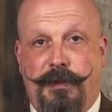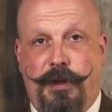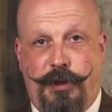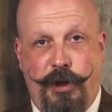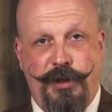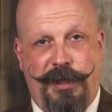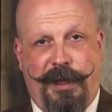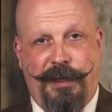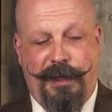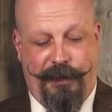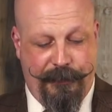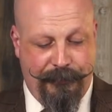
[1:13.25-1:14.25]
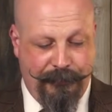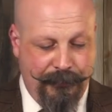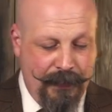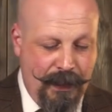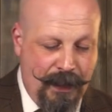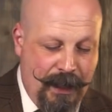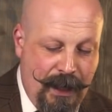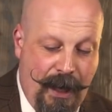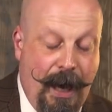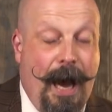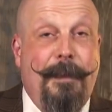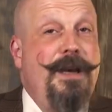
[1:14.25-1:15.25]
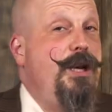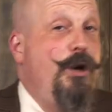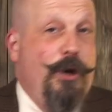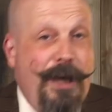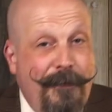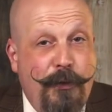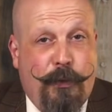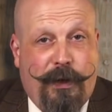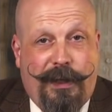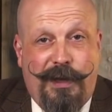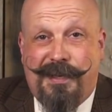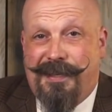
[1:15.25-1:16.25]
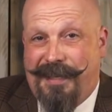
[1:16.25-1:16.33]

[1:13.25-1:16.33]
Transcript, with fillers: detergent container. I mean, you could even really use a